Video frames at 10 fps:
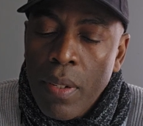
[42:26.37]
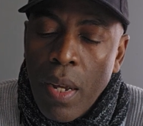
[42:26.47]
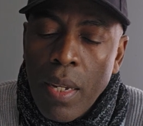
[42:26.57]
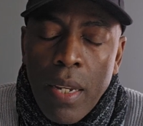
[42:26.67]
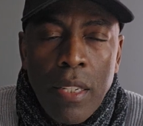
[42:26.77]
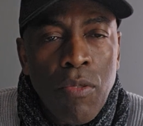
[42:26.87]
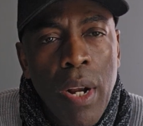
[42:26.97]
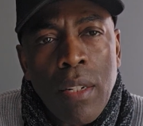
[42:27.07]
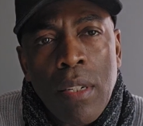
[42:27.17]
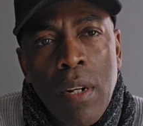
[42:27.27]
I guess
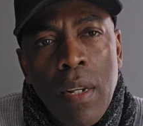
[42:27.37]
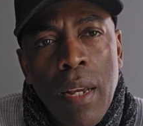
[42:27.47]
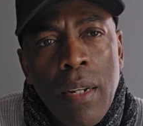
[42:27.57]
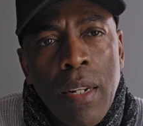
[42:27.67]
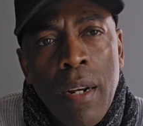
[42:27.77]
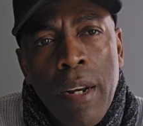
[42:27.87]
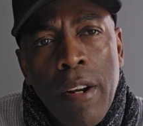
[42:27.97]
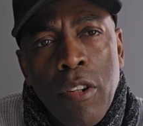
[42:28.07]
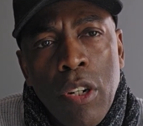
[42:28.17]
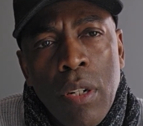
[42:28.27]
right here can declare
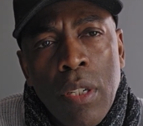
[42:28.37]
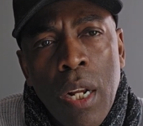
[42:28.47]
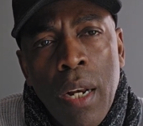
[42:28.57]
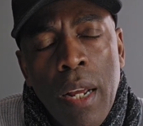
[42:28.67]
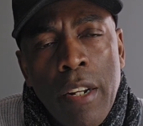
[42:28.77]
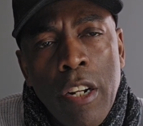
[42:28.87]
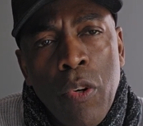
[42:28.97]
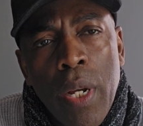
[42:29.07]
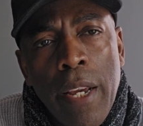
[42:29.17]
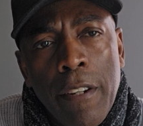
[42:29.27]
and, declare and
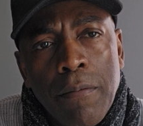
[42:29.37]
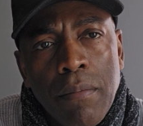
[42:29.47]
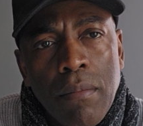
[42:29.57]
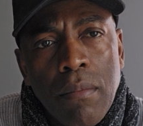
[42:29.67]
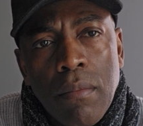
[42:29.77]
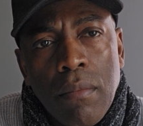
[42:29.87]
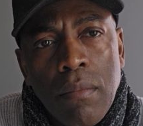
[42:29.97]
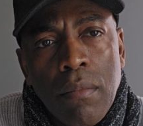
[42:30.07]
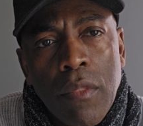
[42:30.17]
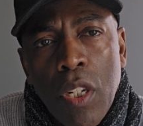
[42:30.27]
decree.
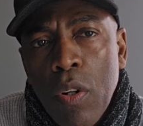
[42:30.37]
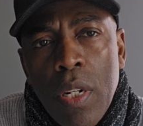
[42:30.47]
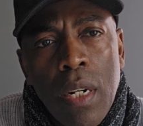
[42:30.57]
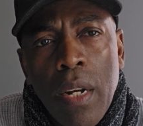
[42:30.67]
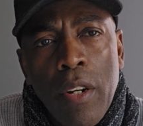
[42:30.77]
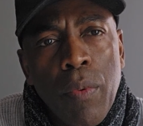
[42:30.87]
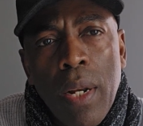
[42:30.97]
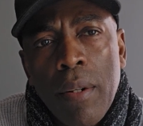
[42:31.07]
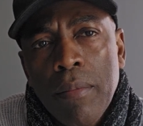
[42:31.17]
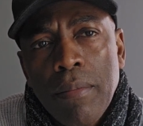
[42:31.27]
You don't need God will.